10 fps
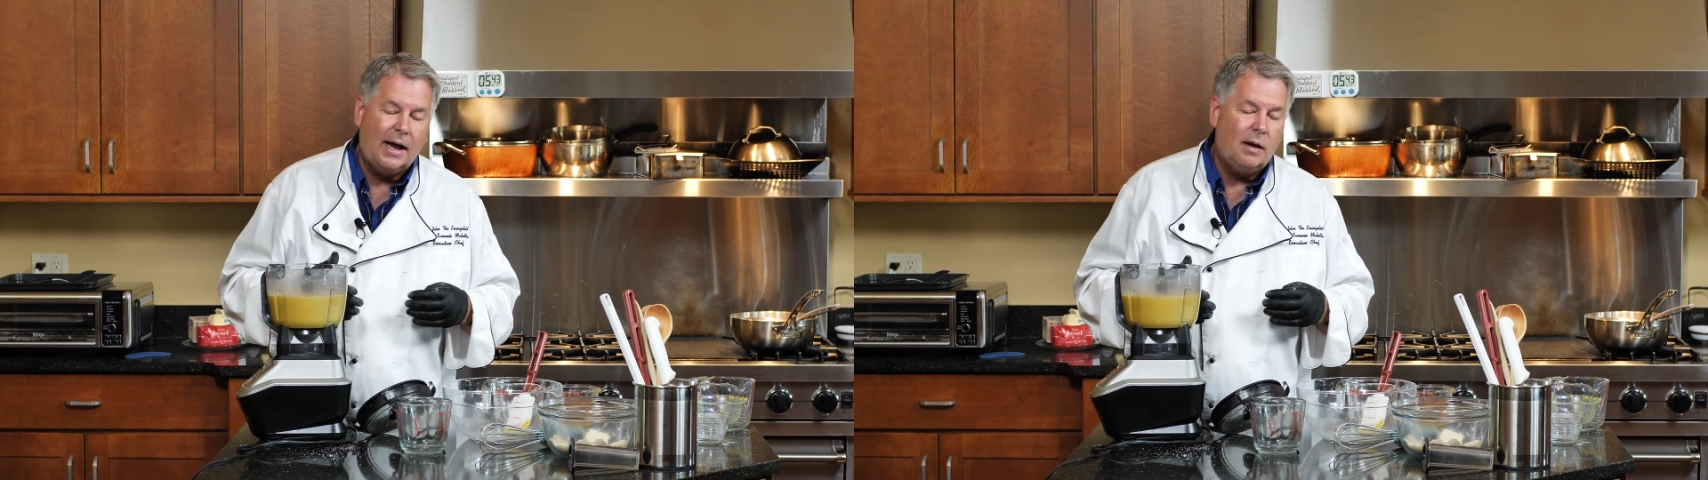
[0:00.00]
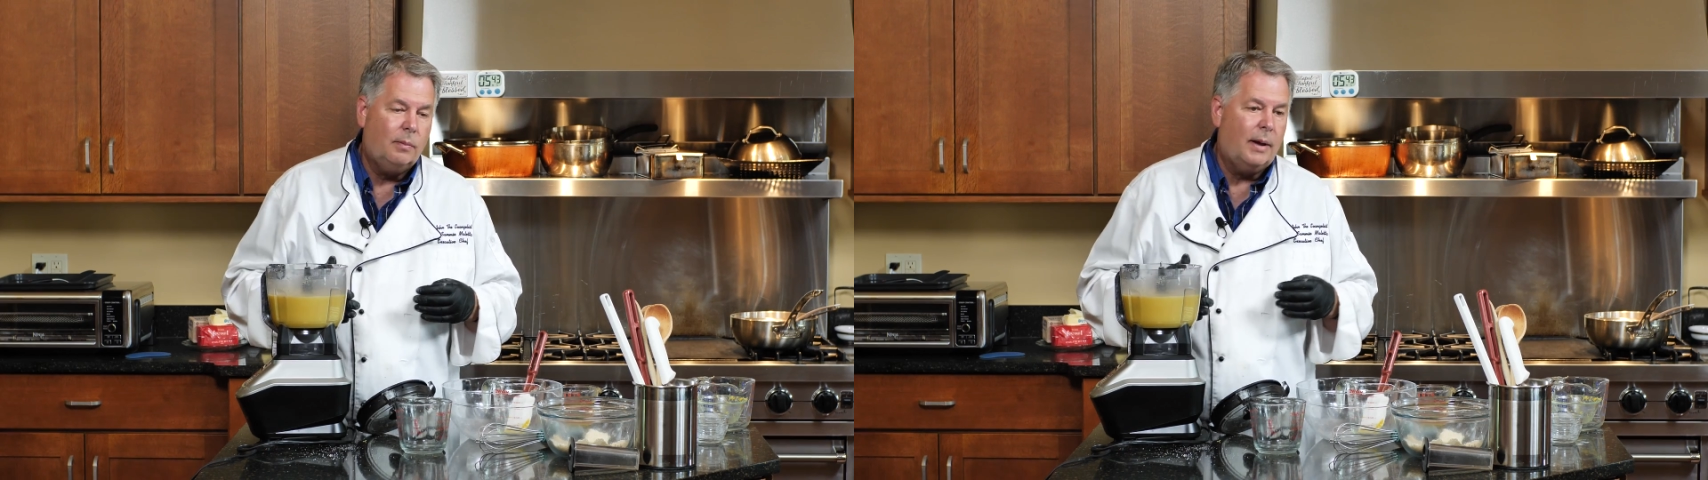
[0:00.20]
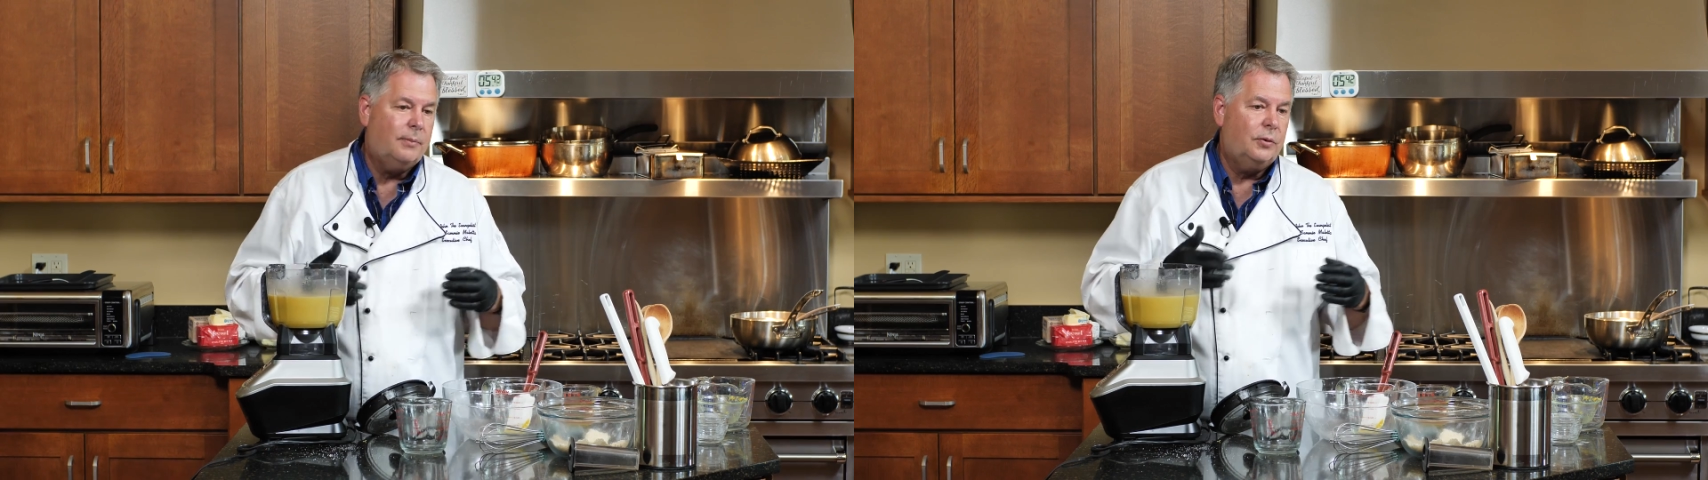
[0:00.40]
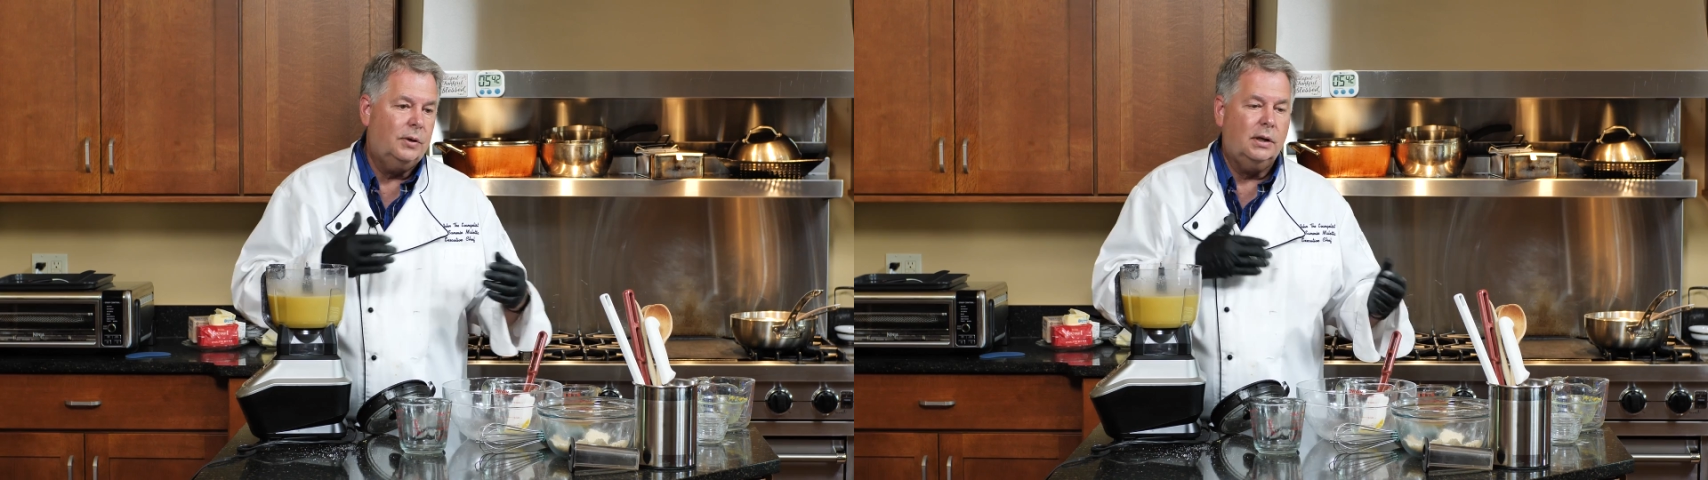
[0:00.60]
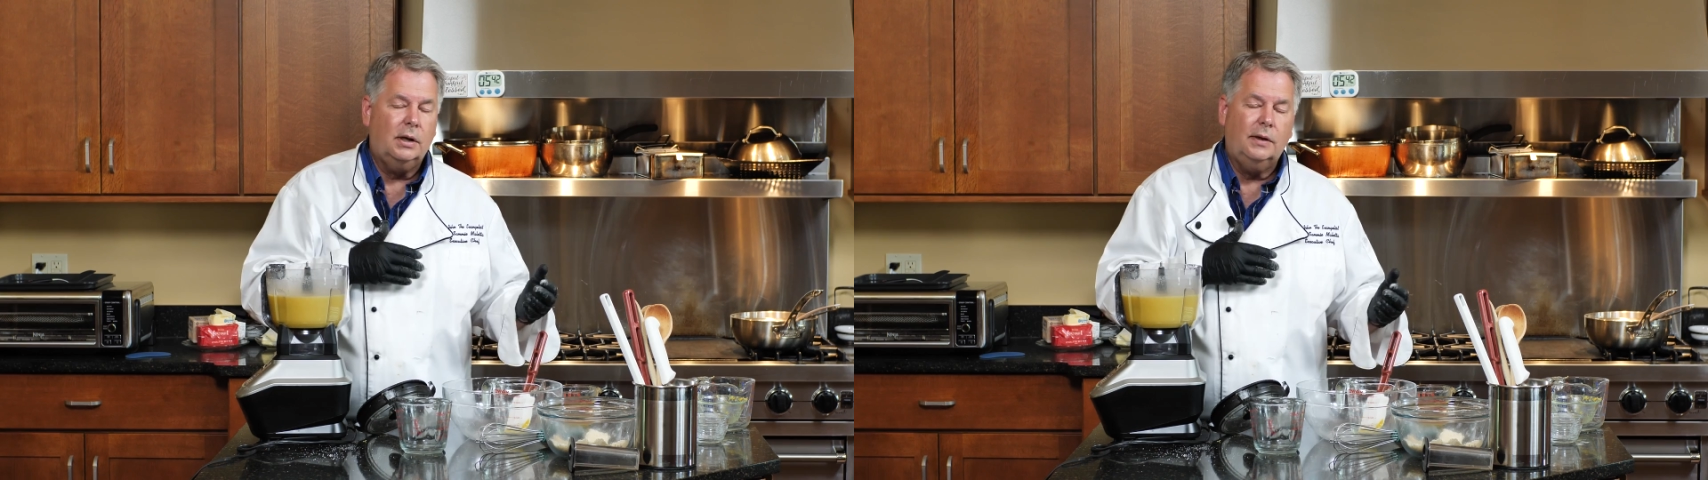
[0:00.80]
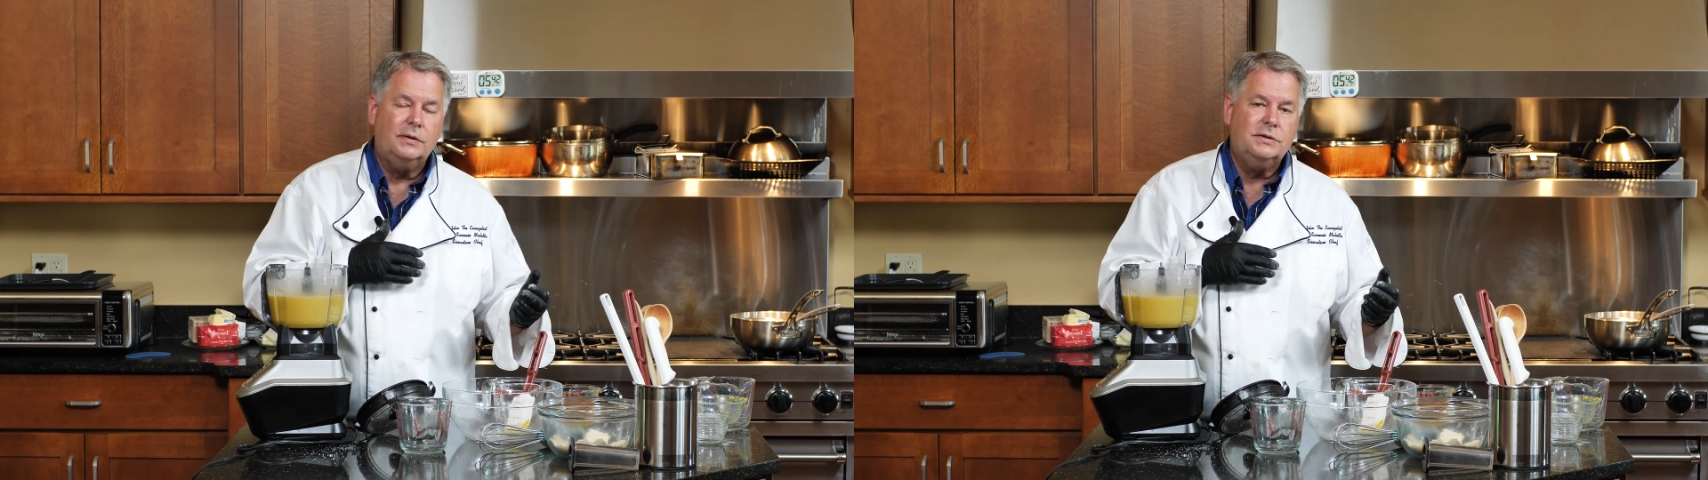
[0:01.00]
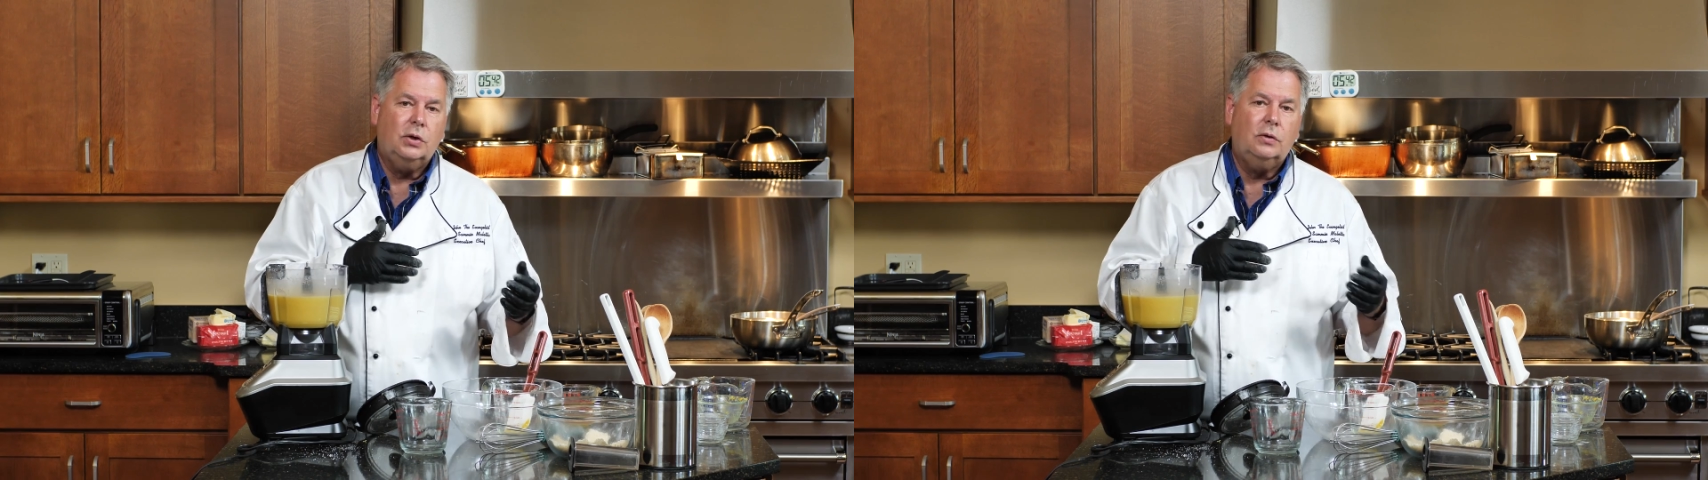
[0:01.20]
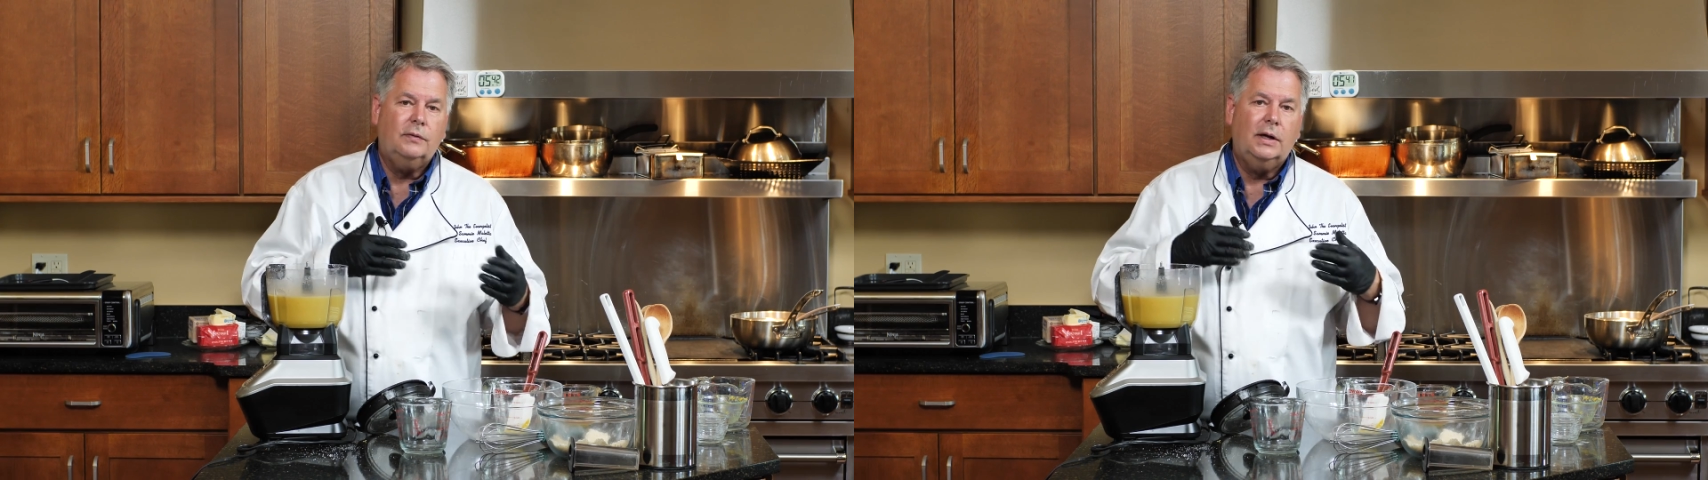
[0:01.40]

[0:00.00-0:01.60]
out by putting it on the stove